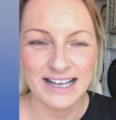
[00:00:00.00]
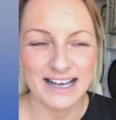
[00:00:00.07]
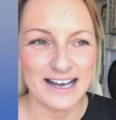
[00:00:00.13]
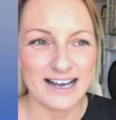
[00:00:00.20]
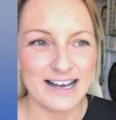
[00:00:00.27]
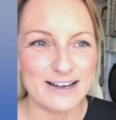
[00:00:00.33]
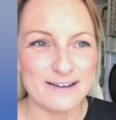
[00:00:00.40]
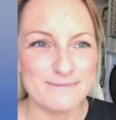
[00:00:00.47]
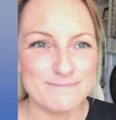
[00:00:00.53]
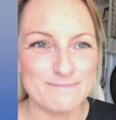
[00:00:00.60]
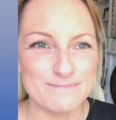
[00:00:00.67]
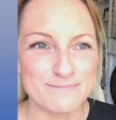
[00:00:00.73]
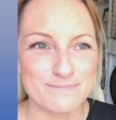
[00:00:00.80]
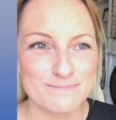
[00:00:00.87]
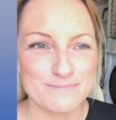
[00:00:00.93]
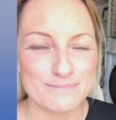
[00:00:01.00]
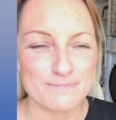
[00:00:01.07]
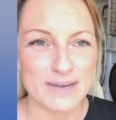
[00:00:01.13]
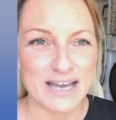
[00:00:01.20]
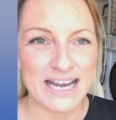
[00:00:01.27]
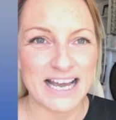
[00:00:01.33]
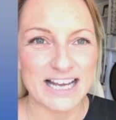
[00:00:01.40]
And
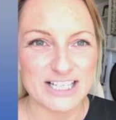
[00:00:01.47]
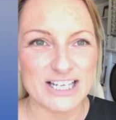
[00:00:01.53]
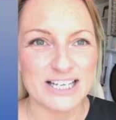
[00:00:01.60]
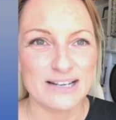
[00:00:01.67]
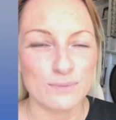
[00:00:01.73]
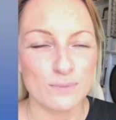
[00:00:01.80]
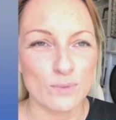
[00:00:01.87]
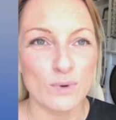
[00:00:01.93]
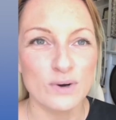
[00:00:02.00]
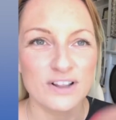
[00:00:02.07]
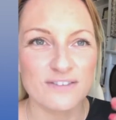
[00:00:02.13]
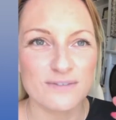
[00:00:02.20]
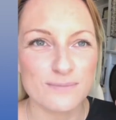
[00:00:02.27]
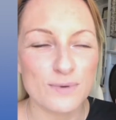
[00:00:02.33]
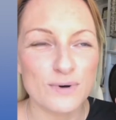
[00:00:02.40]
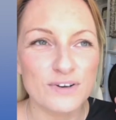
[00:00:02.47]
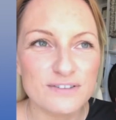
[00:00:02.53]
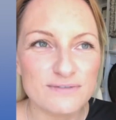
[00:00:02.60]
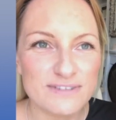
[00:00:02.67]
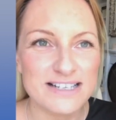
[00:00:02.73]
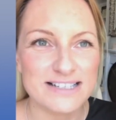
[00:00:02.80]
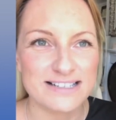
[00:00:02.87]
actually, one of the
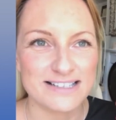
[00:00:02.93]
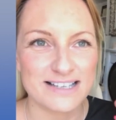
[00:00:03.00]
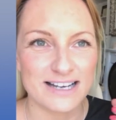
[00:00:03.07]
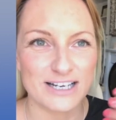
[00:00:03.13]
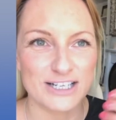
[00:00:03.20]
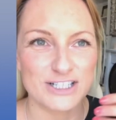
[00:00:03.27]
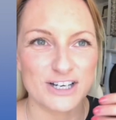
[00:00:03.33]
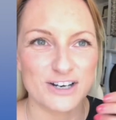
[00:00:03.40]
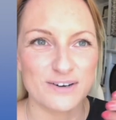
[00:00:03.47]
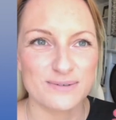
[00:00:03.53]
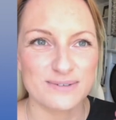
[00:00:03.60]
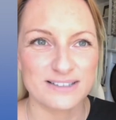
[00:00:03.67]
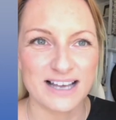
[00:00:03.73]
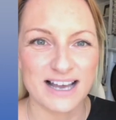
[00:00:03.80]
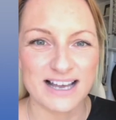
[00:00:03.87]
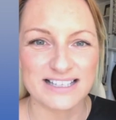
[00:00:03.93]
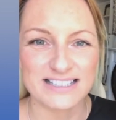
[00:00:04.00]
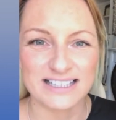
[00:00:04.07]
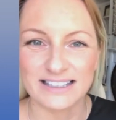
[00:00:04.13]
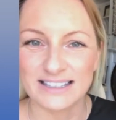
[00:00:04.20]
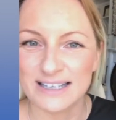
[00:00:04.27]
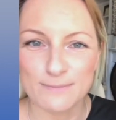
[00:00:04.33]
reasons that I chose that as
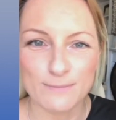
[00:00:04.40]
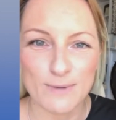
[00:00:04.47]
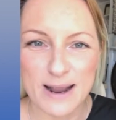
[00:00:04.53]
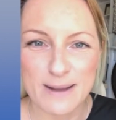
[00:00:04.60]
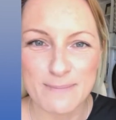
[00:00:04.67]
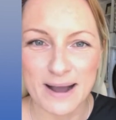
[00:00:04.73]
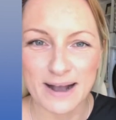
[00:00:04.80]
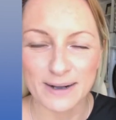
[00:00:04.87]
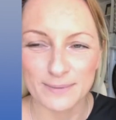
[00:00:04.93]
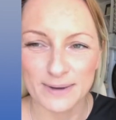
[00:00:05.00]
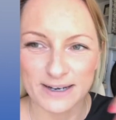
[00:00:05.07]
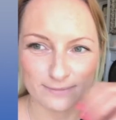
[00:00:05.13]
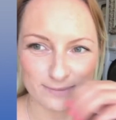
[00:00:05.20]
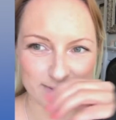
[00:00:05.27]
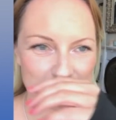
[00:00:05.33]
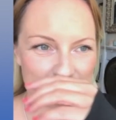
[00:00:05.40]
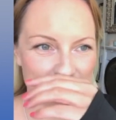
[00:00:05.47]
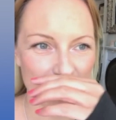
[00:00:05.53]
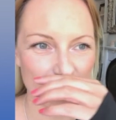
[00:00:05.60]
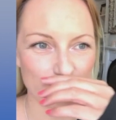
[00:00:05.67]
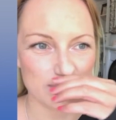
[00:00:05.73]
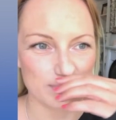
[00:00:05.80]
the theme way back when with
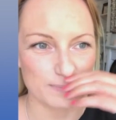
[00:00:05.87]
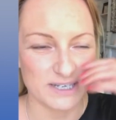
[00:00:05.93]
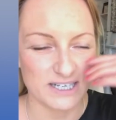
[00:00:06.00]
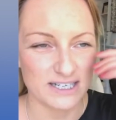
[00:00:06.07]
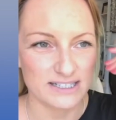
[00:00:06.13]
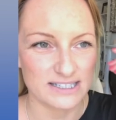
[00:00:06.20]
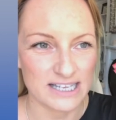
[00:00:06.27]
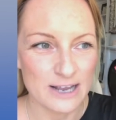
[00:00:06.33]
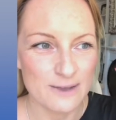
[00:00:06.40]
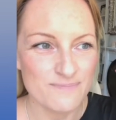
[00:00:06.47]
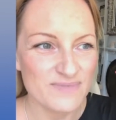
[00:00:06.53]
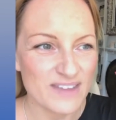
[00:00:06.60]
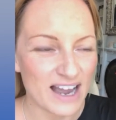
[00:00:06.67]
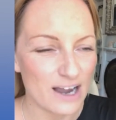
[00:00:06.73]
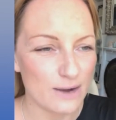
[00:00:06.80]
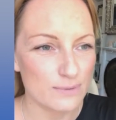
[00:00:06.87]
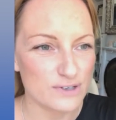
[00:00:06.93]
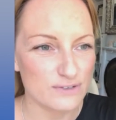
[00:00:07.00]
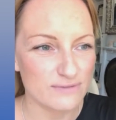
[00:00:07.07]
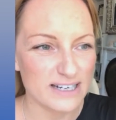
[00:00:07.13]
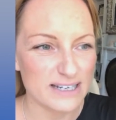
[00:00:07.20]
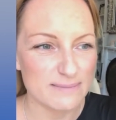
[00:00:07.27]
Steph was because I
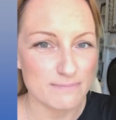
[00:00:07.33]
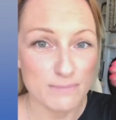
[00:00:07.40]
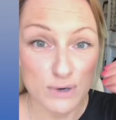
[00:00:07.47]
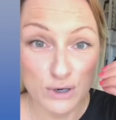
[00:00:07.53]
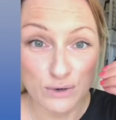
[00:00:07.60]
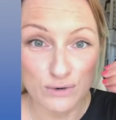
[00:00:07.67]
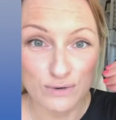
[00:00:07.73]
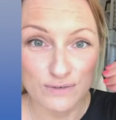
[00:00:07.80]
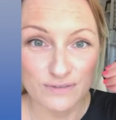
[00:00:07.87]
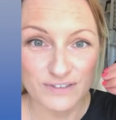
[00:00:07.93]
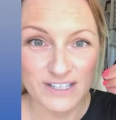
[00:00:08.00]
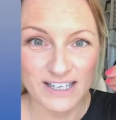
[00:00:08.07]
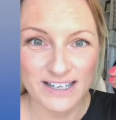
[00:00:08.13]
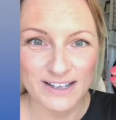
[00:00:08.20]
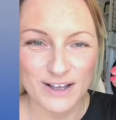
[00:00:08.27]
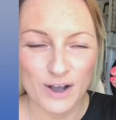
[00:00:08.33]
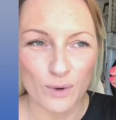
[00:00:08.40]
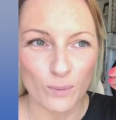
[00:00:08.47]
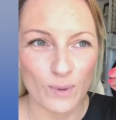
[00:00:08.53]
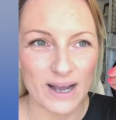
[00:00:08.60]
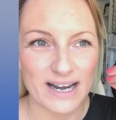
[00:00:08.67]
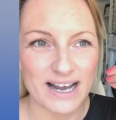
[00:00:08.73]
was really moved
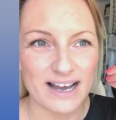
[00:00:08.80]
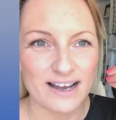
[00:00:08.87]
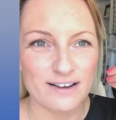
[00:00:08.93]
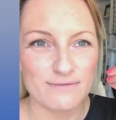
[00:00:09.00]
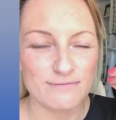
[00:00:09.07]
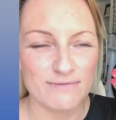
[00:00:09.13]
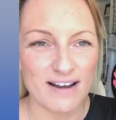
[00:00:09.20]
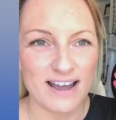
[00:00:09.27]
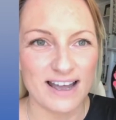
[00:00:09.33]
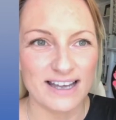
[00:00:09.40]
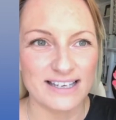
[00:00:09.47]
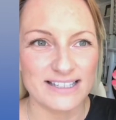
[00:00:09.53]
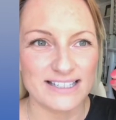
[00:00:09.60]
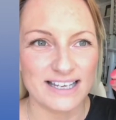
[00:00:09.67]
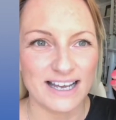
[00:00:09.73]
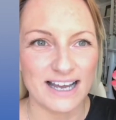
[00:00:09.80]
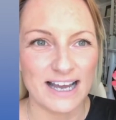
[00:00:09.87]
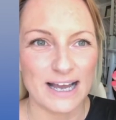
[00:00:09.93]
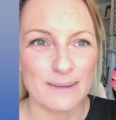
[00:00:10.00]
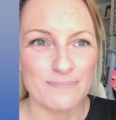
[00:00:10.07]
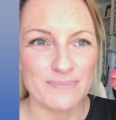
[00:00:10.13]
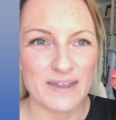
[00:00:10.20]
when I read
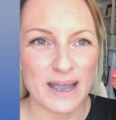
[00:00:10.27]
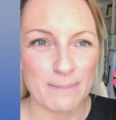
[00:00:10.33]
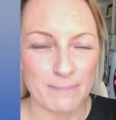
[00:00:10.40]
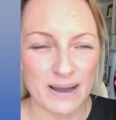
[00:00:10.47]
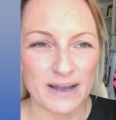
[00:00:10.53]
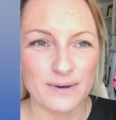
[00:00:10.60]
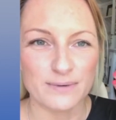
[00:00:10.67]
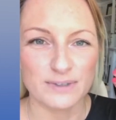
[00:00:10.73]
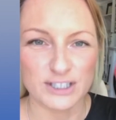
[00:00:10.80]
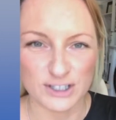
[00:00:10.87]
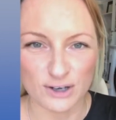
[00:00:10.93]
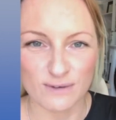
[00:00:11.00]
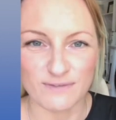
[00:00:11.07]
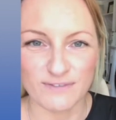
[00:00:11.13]
about the top